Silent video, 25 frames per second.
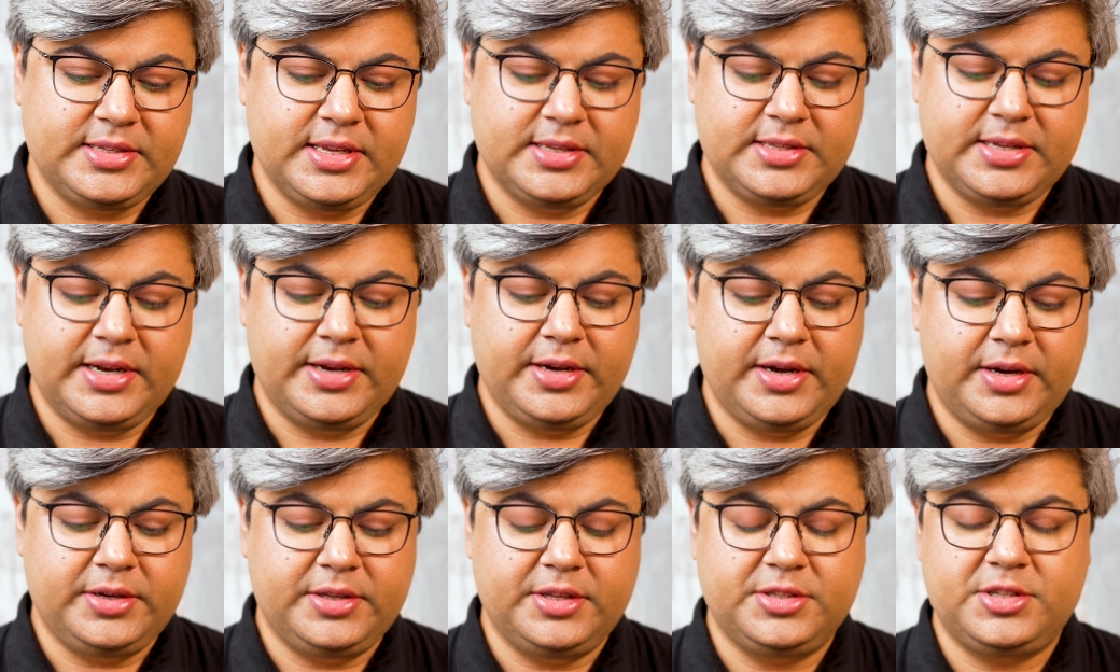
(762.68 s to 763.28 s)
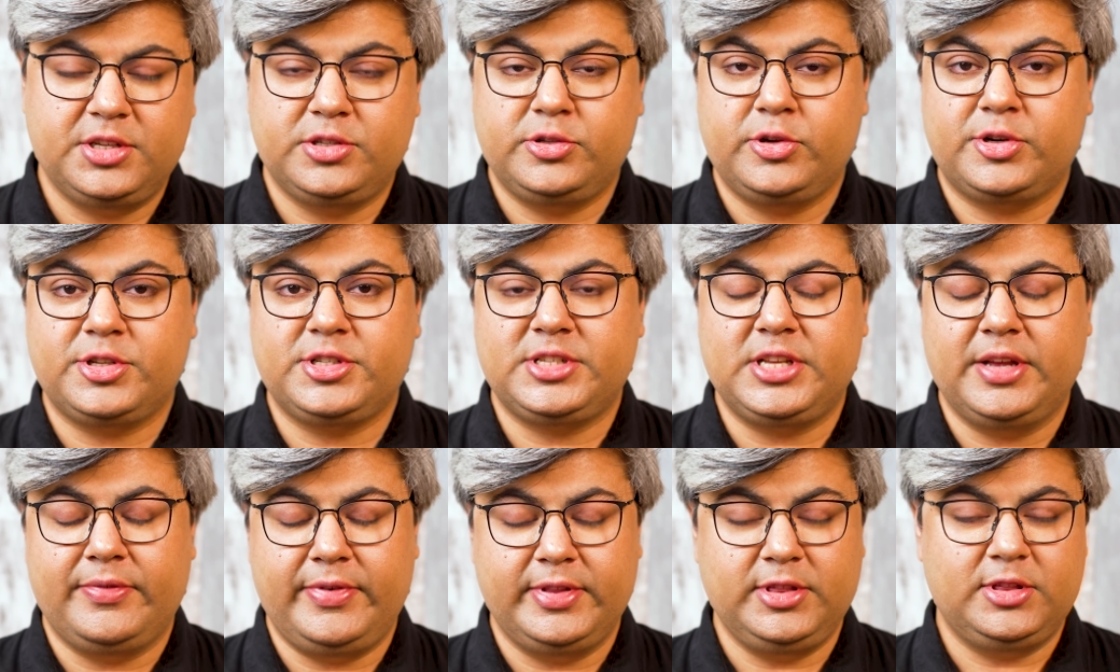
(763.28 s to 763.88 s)
Ascendant, this is your
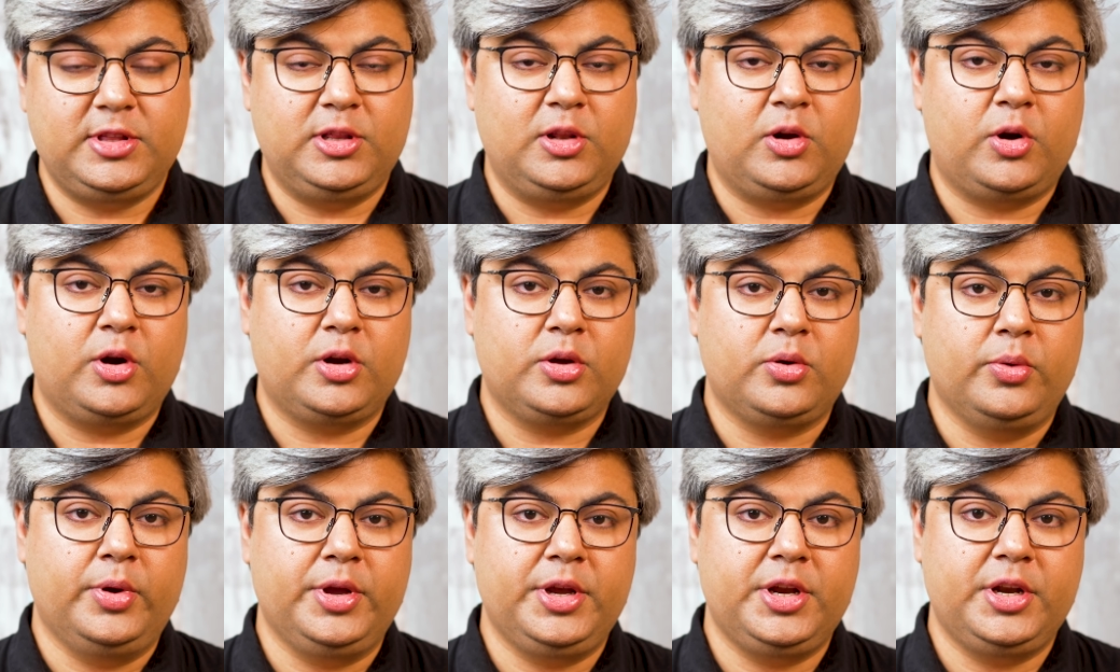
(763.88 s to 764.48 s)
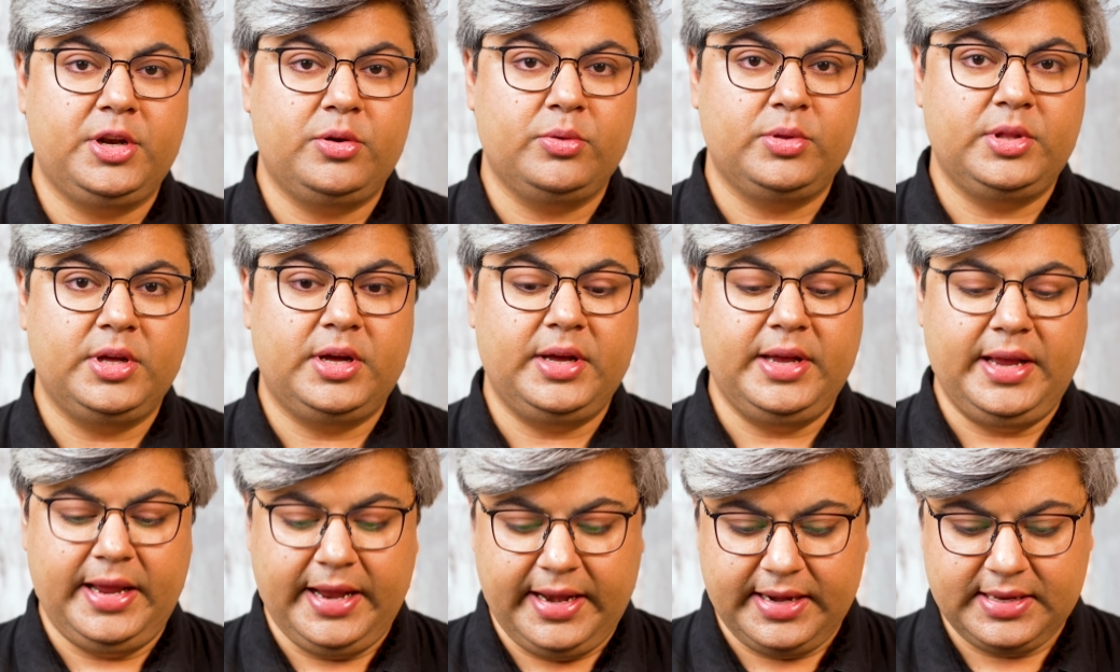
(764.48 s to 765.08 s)
7th lord going into the
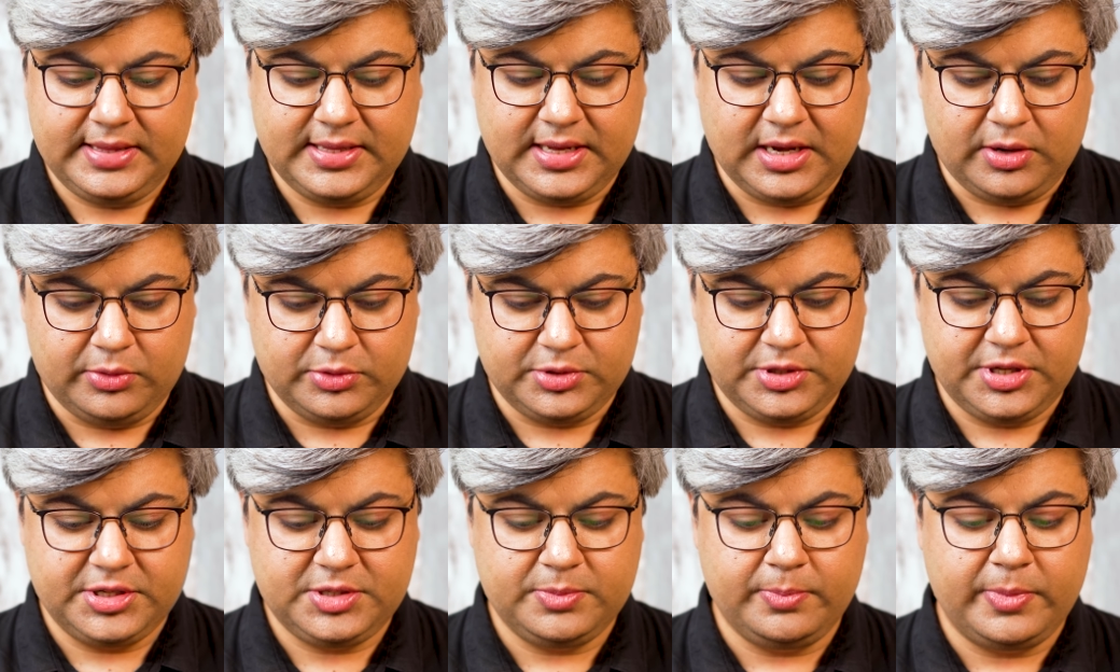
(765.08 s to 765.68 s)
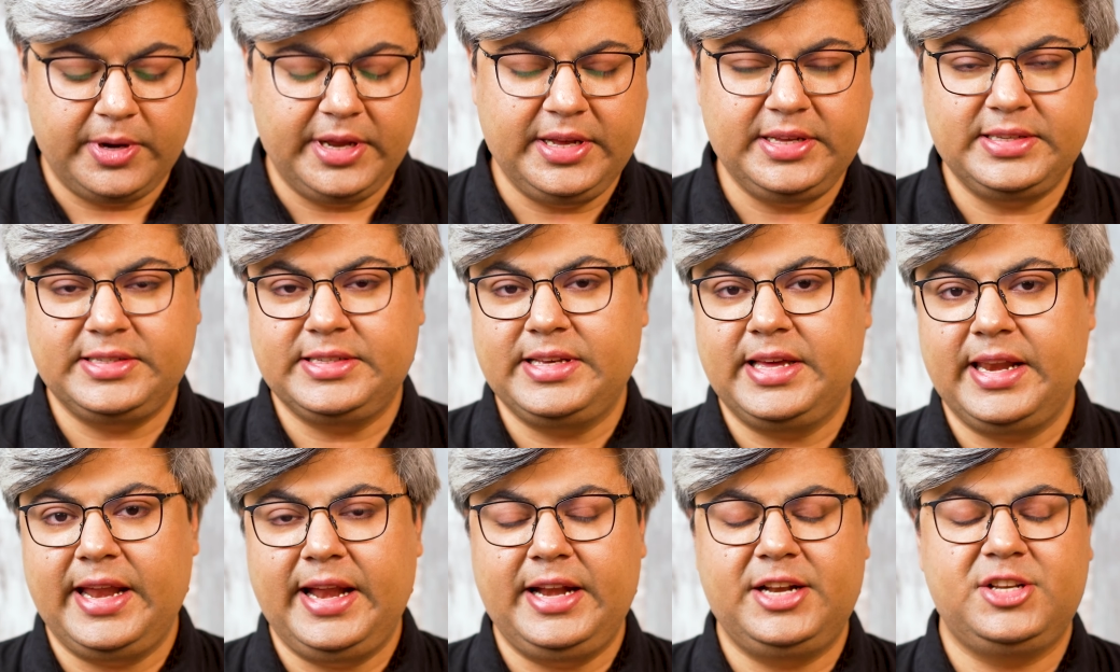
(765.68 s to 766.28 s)
8th house. This brings
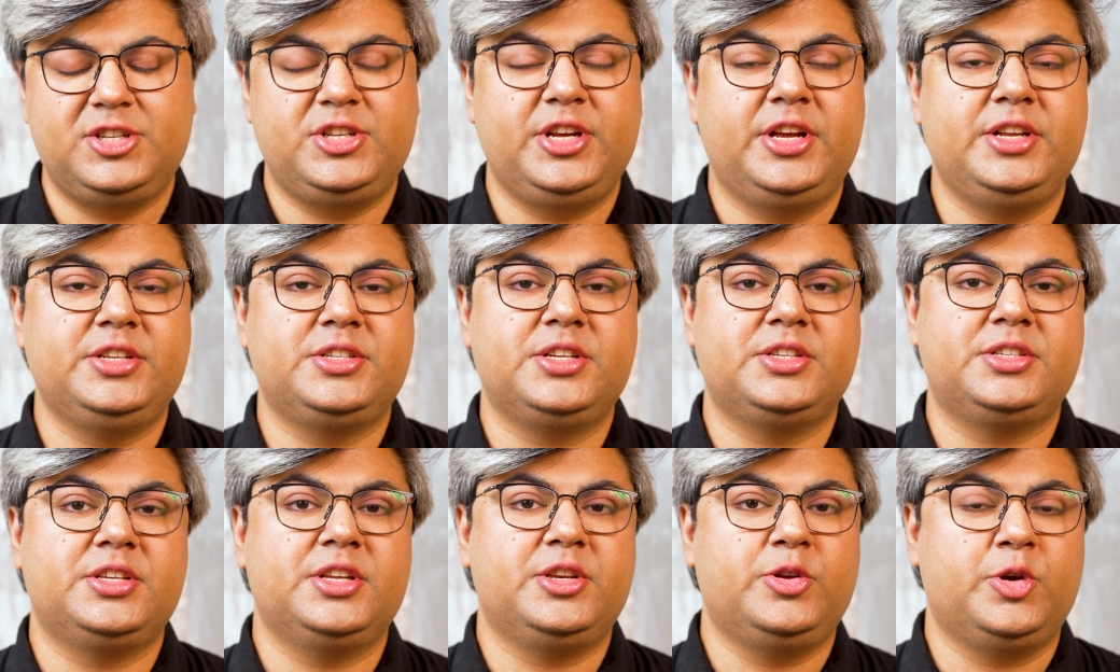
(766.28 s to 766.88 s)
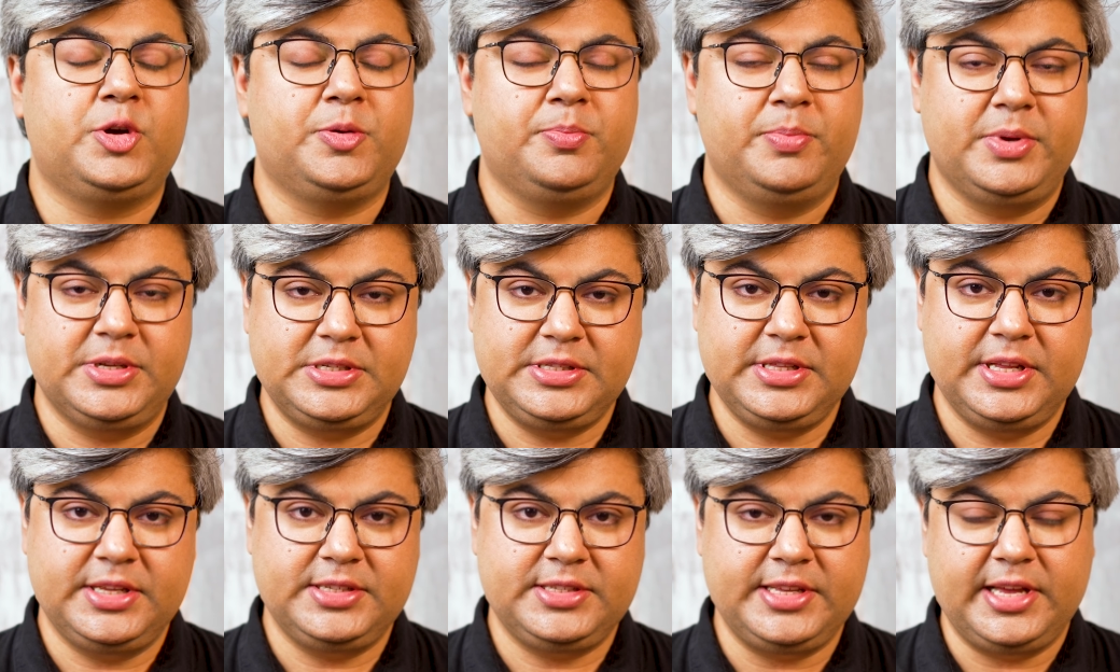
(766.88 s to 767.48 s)
great changes in your
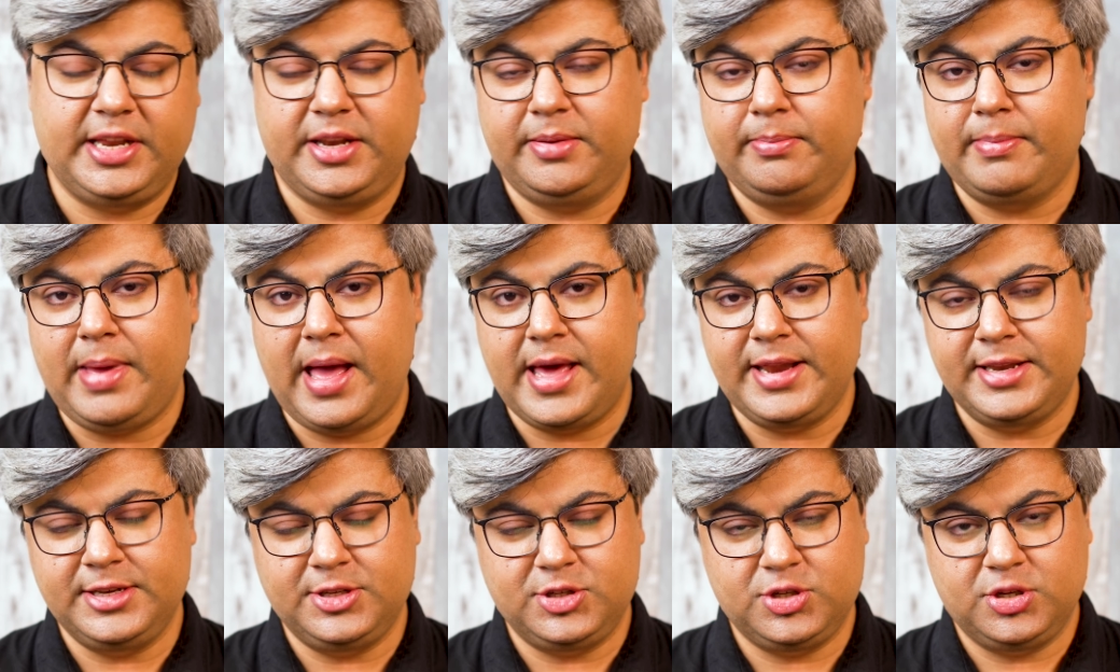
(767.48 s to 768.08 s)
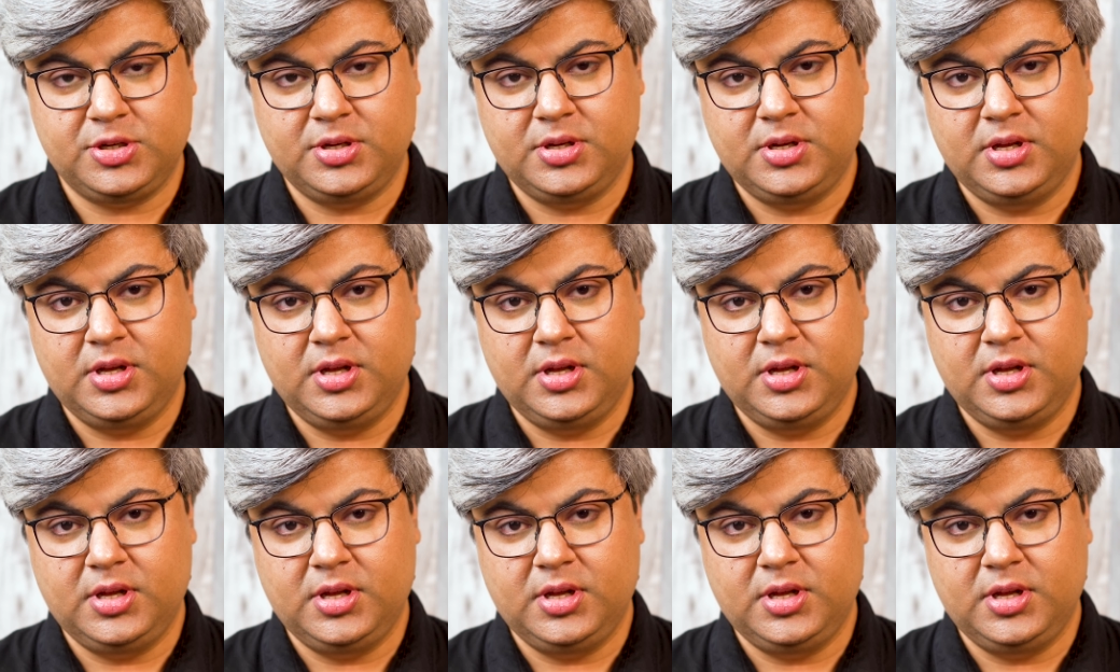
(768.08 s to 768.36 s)
business and marriage.